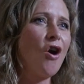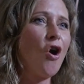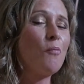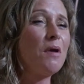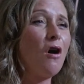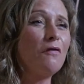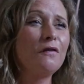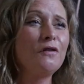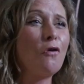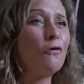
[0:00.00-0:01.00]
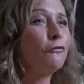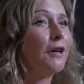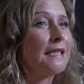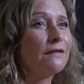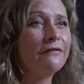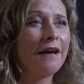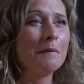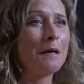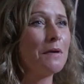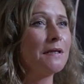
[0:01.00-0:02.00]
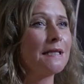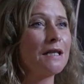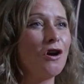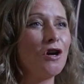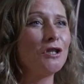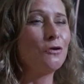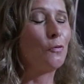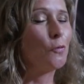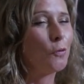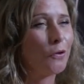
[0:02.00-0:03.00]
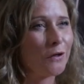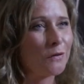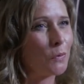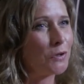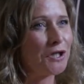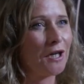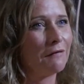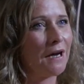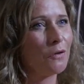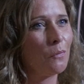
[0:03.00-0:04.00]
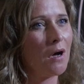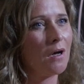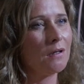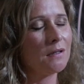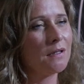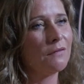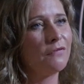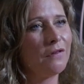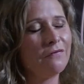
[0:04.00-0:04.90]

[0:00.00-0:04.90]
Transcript: On behalf of your friends and family at MasterCard, all those watching around the world, Wim